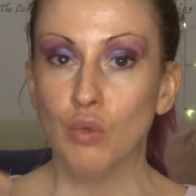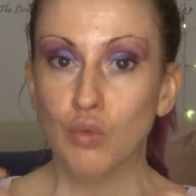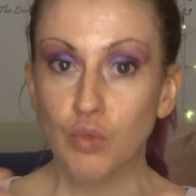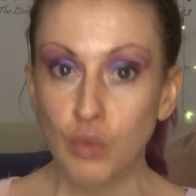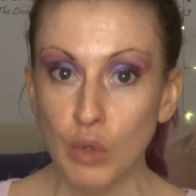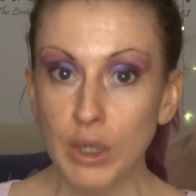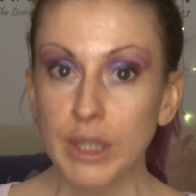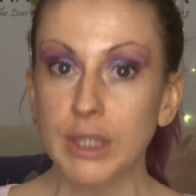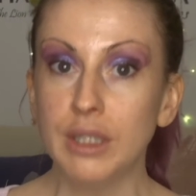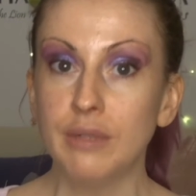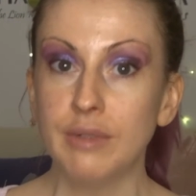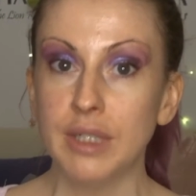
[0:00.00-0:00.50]

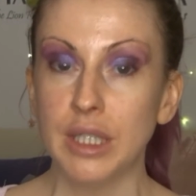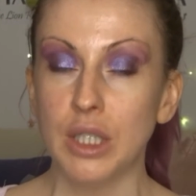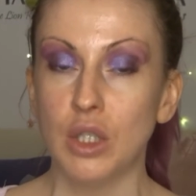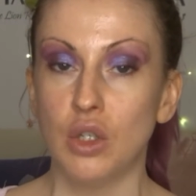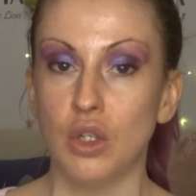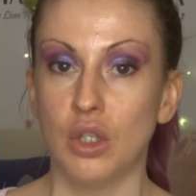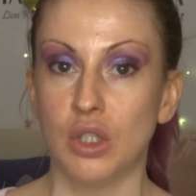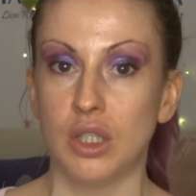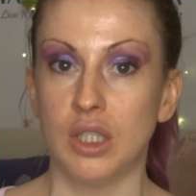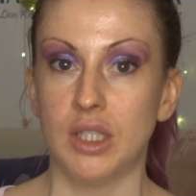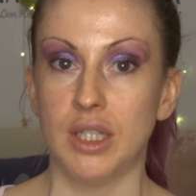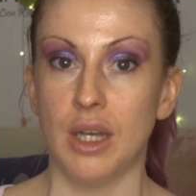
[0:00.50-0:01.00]
really really
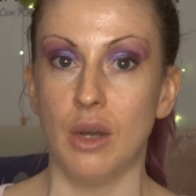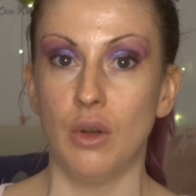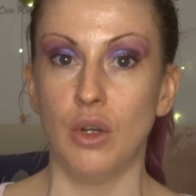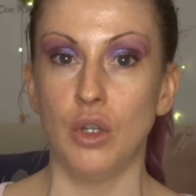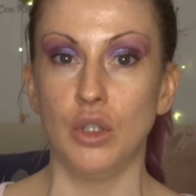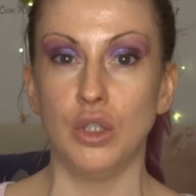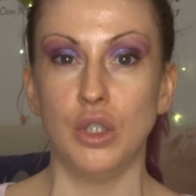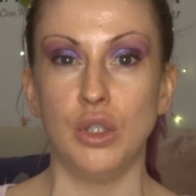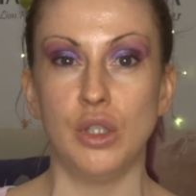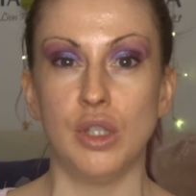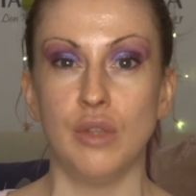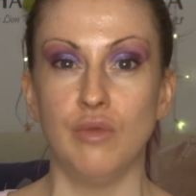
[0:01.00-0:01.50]
go to town
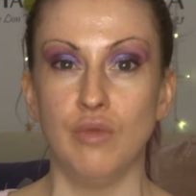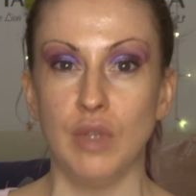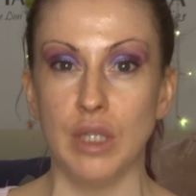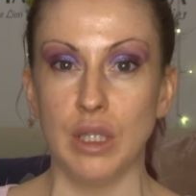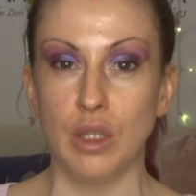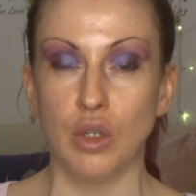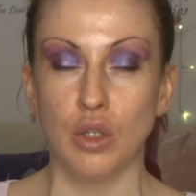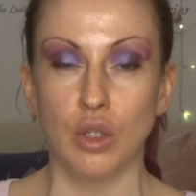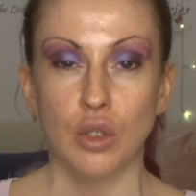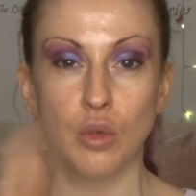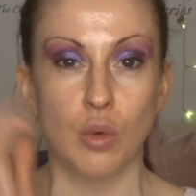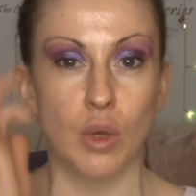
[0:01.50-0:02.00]
on using
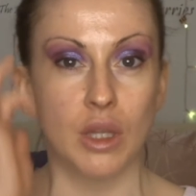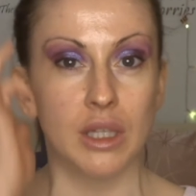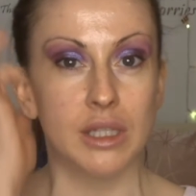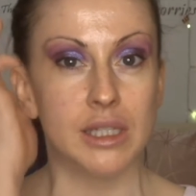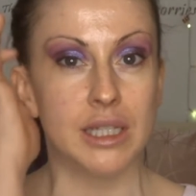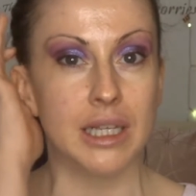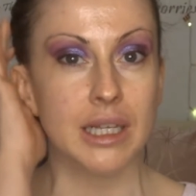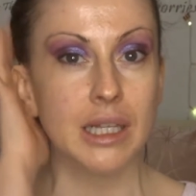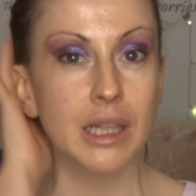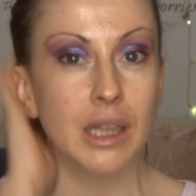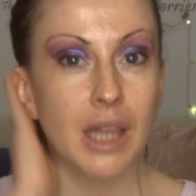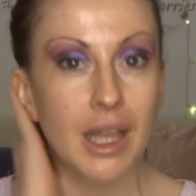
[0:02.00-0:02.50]
really good
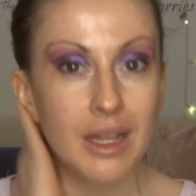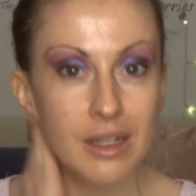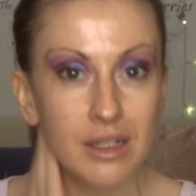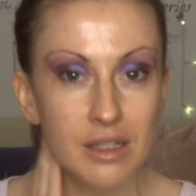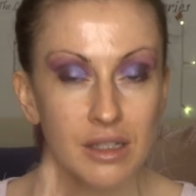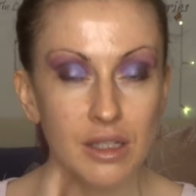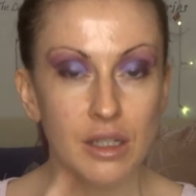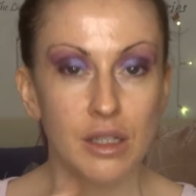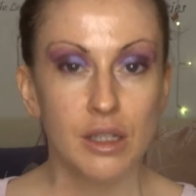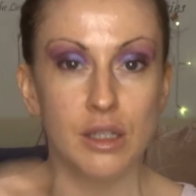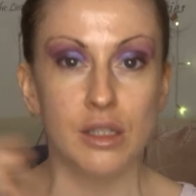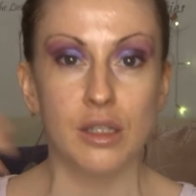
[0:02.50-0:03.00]
quality
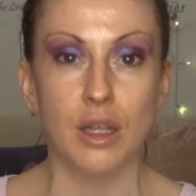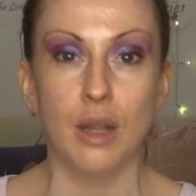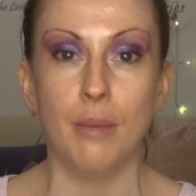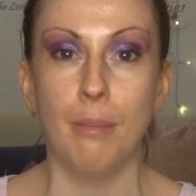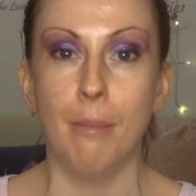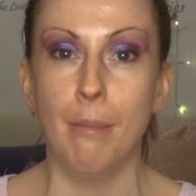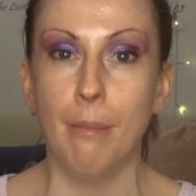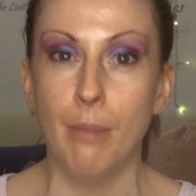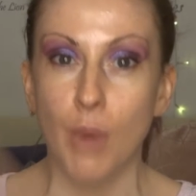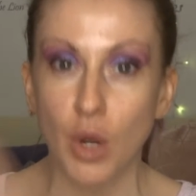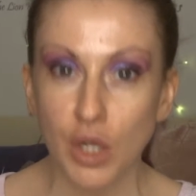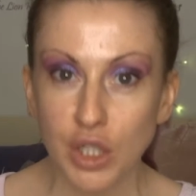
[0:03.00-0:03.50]
cleansers and
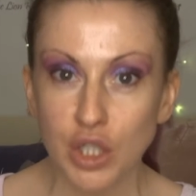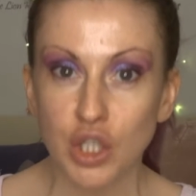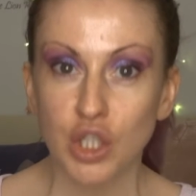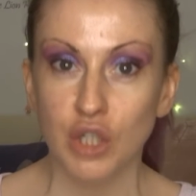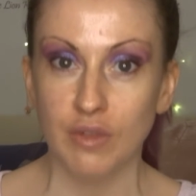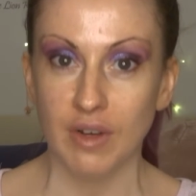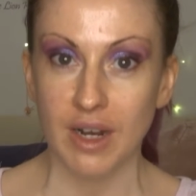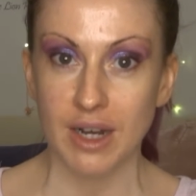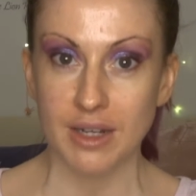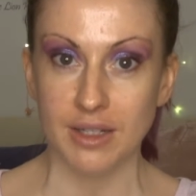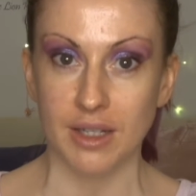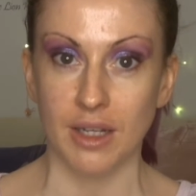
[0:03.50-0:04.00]

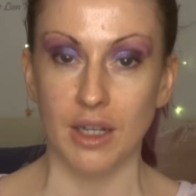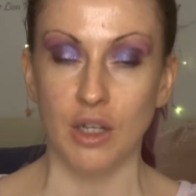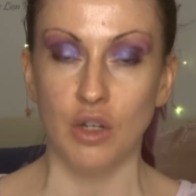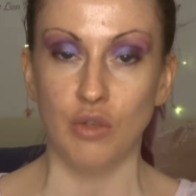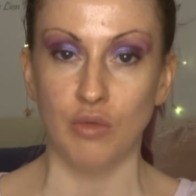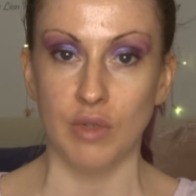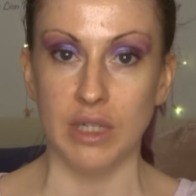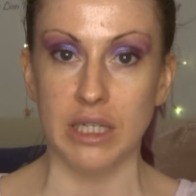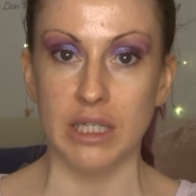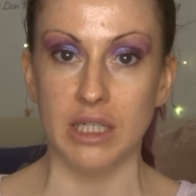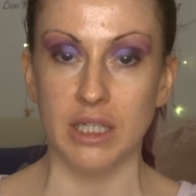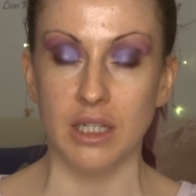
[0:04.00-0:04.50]
moisturizing
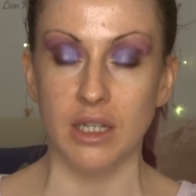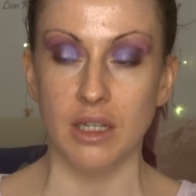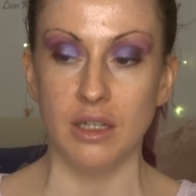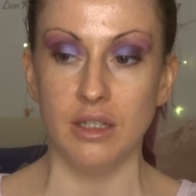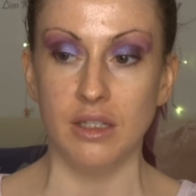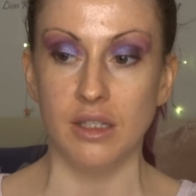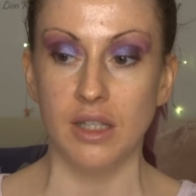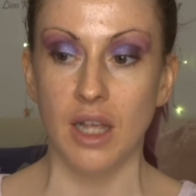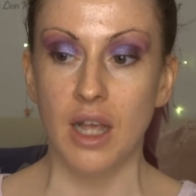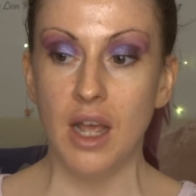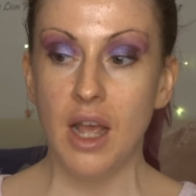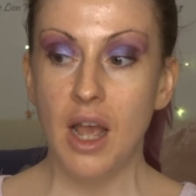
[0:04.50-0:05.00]

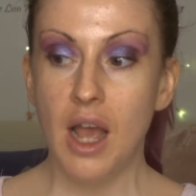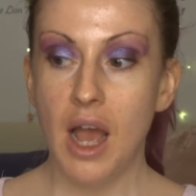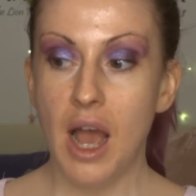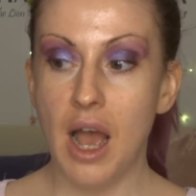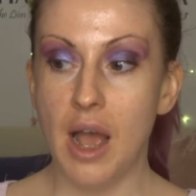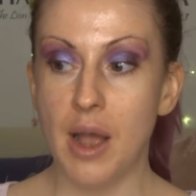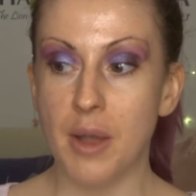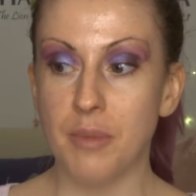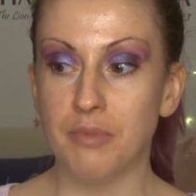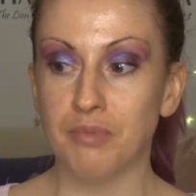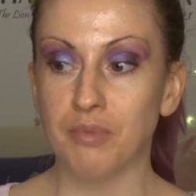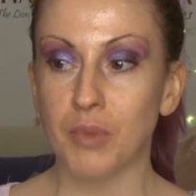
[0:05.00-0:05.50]
ingredients
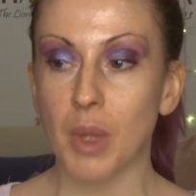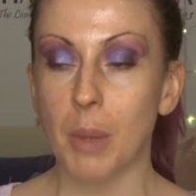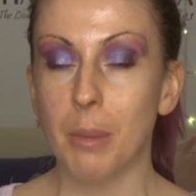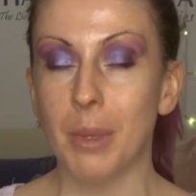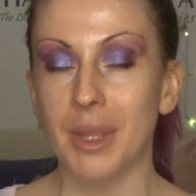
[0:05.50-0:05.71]
um,